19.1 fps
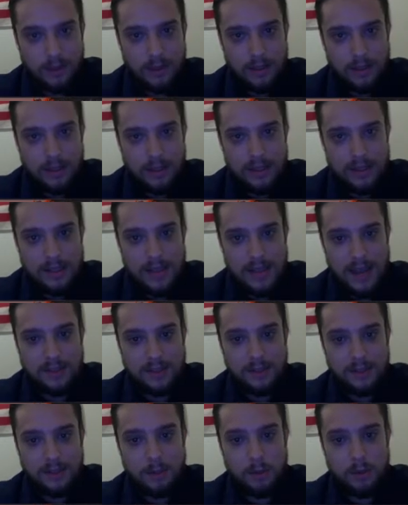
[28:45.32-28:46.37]
Next,
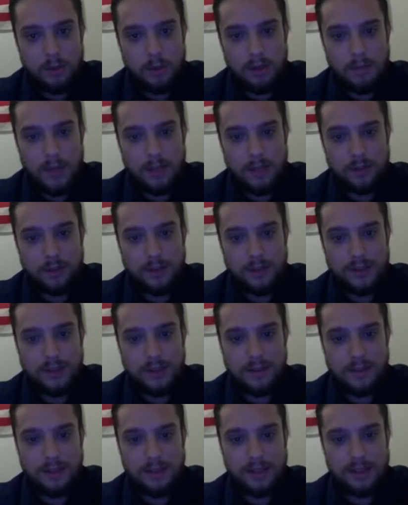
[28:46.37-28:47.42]
we want to make sure it's
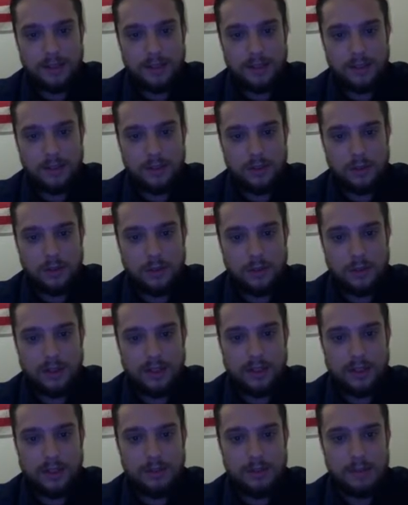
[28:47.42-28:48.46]
linked to an
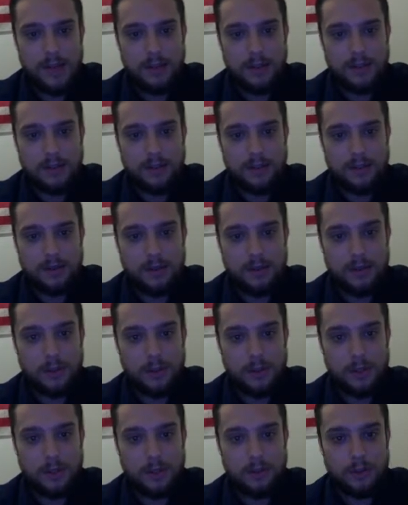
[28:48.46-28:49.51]
email server so we
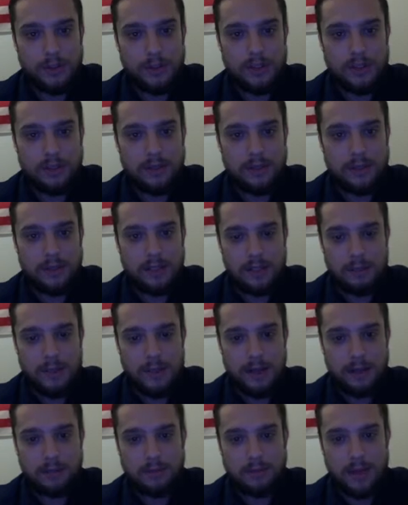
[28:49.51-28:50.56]
can receive an
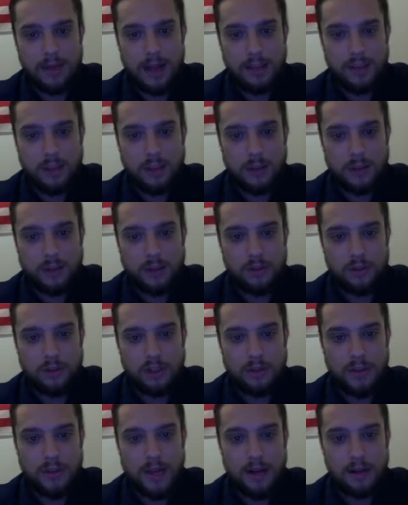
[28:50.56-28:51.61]
email. I chose
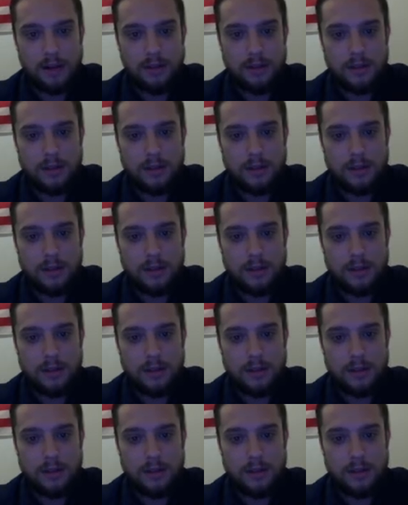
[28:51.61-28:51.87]
Gmail.